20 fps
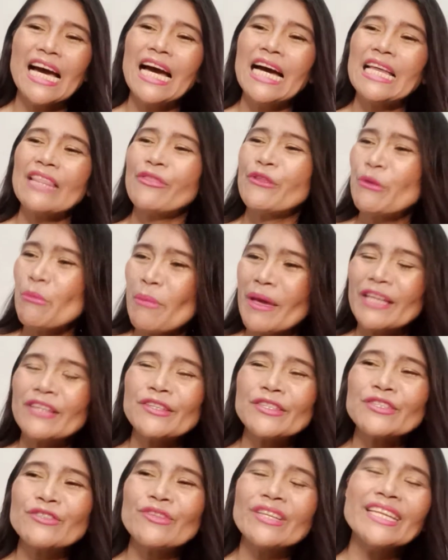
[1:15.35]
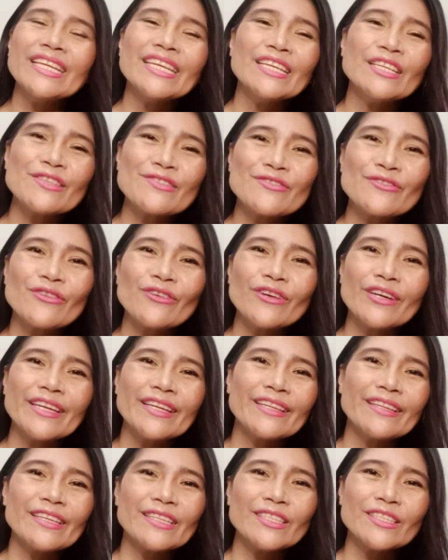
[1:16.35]
tremendously
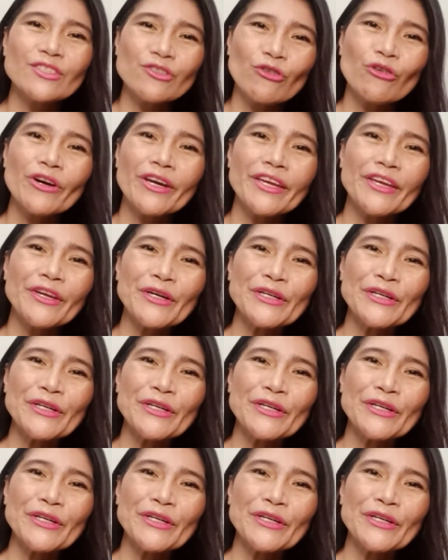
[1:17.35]
enjoyed the joy